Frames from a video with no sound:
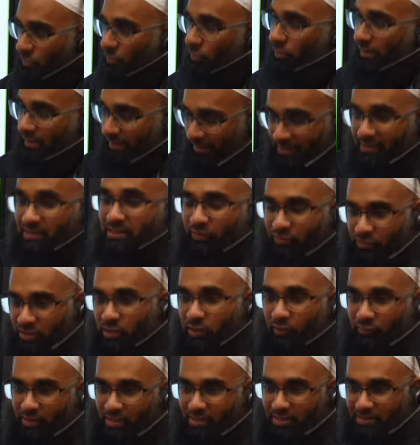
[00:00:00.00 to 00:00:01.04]
So there's a
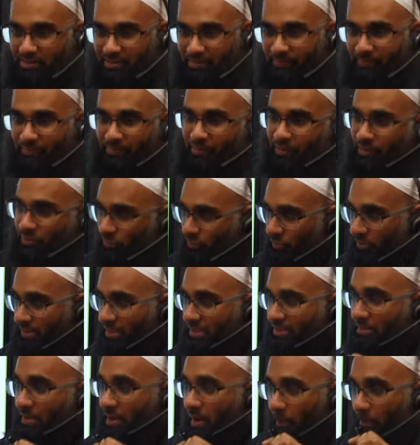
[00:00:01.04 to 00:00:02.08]
tafsir of this. So he
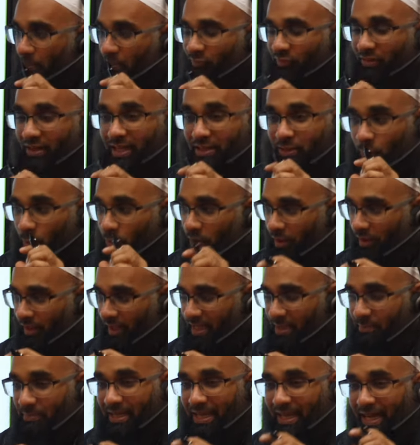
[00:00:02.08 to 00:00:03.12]
says, Mafatul
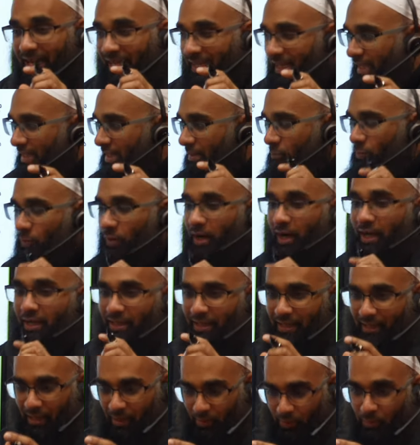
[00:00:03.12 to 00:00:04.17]
ghaib la ya'lamuha
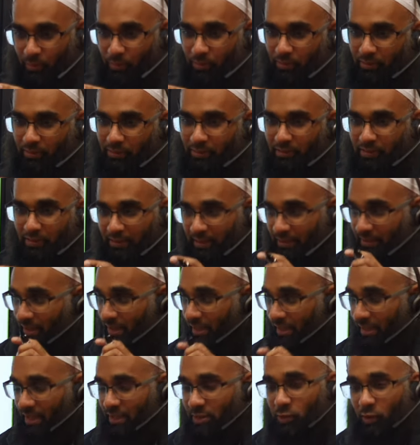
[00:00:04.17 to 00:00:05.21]
illahu. The
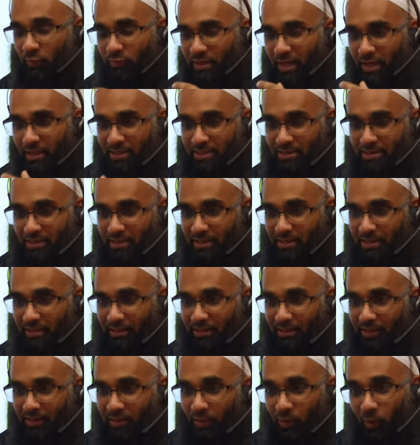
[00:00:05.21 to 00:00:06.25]
keys of the
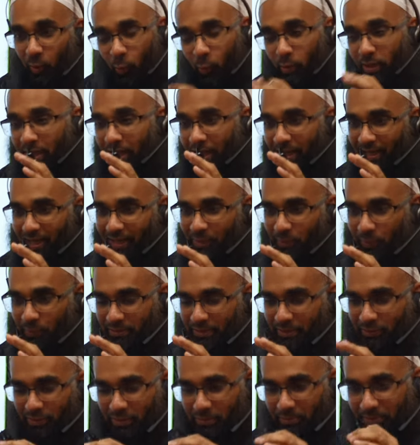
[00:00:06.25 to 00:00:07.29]
unseen, only Allah
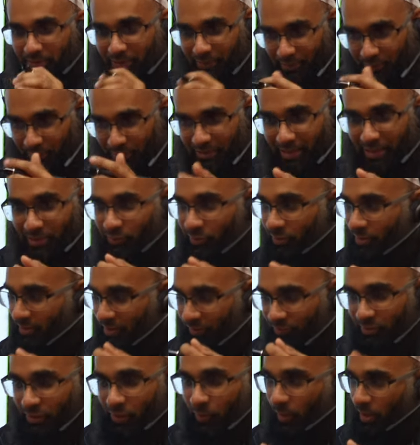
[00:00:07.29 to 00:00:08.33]
knows it. So the, the ustaz went a
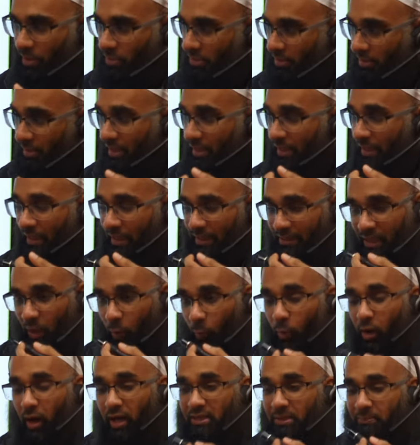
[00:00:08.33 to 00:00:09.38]
tafsir question that
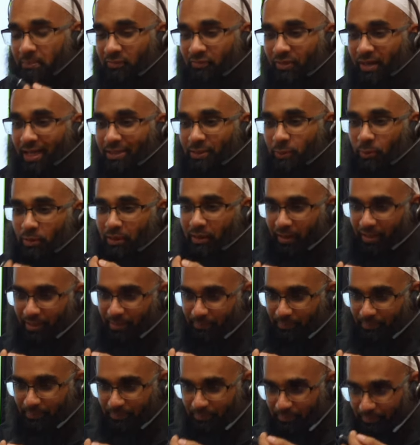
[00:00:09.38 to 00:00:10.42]
what are the mafatul
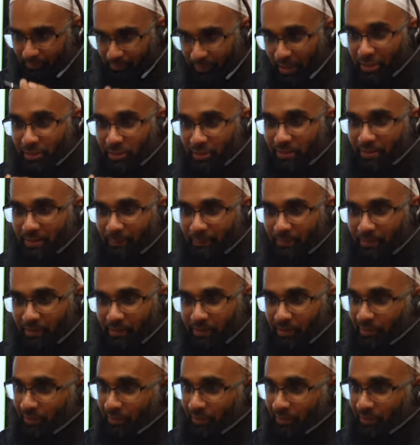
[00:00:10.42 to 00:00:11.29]
ghaib? Mention them.